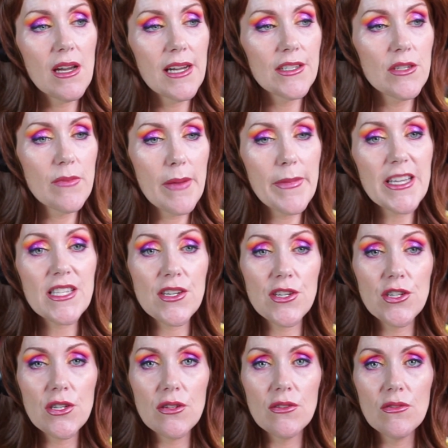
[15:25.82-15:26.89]
do my best to
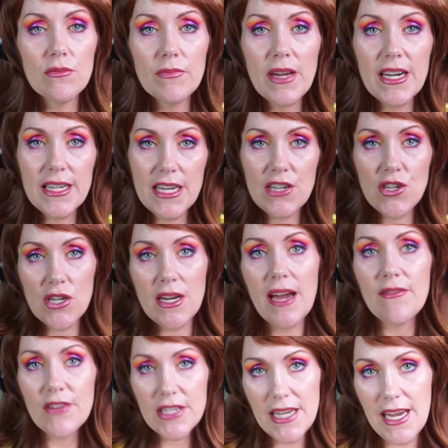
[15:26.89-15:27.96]
do meditation
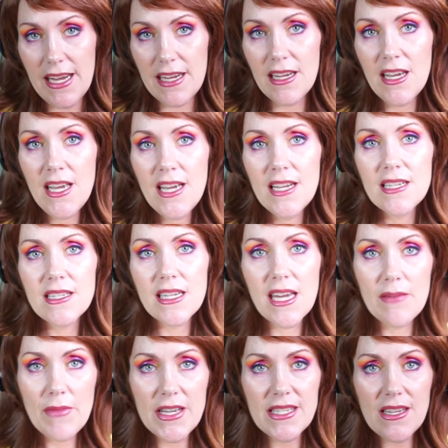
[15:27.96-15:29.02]
every day to
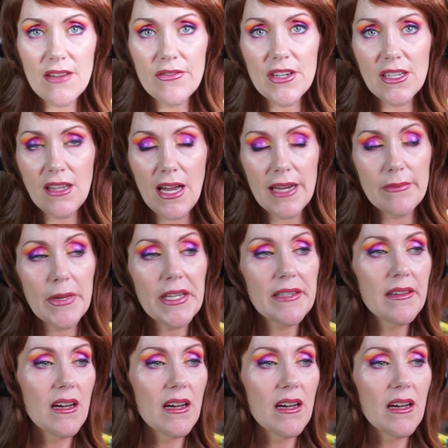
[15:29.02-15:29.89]
keep myself in alignment.